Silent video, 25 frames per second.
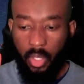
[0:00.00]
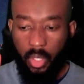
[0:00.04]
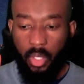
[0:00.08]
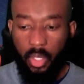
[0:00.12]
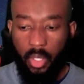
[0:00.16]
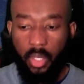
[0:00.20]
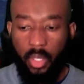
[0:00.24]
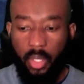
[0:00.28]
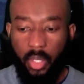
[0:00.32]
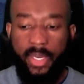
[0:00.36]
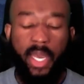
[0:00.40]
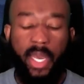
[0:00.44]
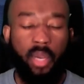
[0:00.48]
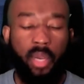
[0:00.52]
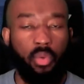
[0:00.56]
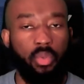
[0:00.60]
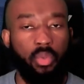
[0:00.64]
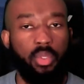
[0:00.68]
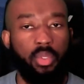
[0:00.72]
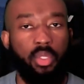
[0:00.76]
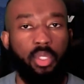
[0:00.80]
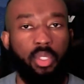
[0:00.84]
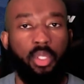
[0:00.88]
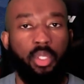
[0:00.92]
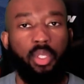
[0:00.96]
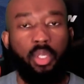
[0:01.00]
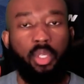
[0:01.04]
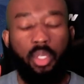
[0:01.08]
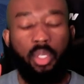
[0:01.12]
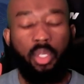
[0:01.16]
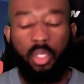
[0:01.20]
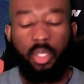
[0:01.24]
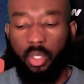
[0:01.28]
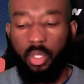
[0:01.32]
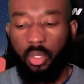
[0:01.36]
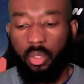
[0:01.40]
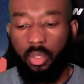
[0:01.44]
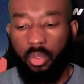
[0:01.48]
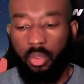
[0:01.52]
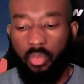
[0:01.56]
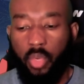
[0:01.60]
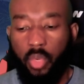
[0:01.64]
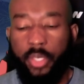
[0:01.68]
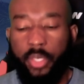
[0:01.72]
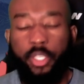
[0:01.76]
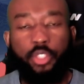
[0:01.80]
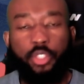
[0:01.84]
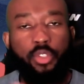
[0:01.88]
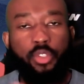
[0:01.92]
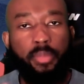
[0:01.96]
Now, what
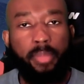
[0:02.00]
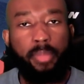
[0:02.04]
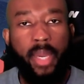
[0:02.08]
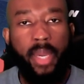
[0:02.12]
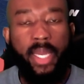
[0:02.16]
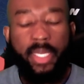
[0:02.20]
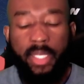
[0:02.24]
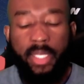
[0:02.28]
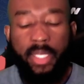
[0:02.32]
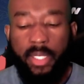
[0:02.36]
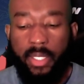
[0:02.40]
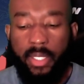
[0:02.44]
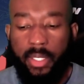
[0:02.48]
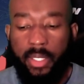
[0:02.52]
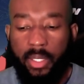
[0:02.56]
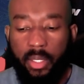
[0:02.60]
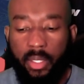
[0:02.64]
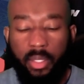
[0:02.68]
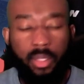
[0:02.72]
does the body,